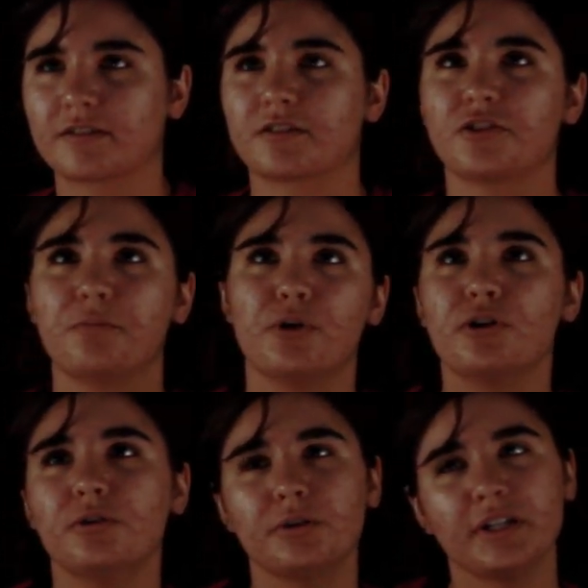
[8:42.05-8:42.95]
So the
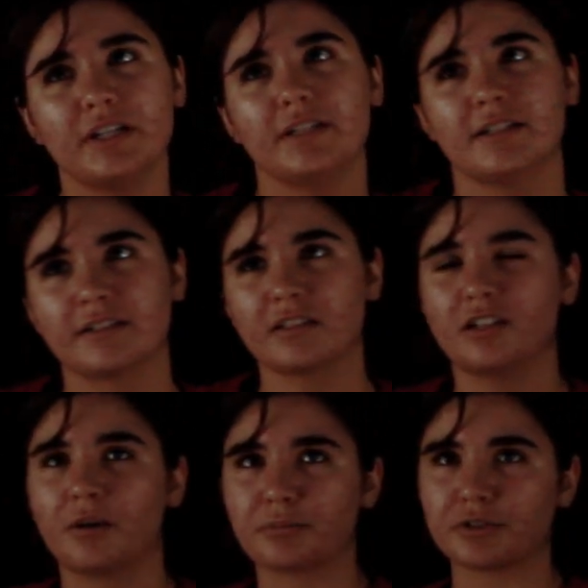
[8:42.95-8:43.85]
mode is the
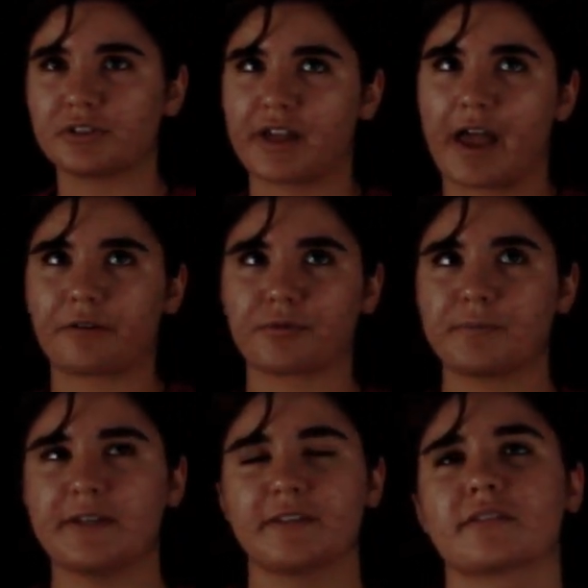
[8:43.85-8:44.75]
number that
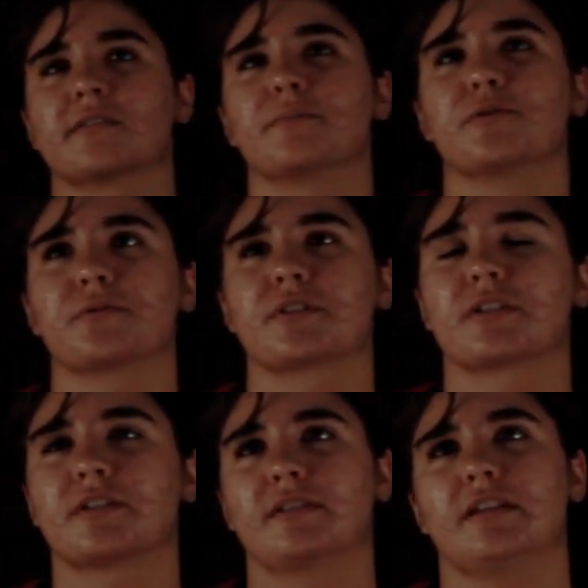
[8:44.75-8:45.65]
repeats the
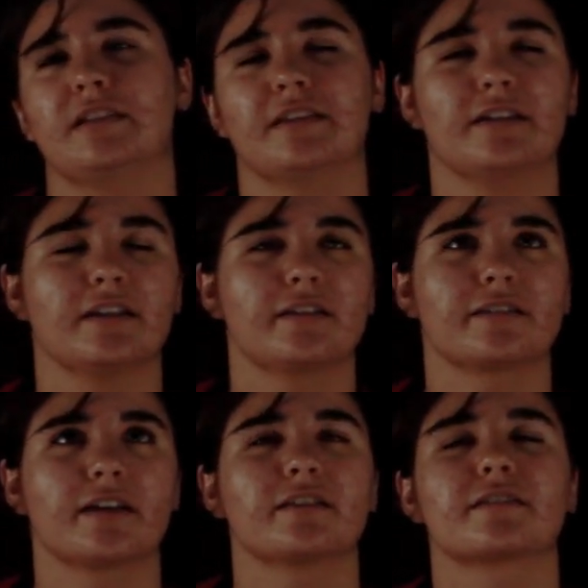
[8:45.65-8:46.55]
most in the data set.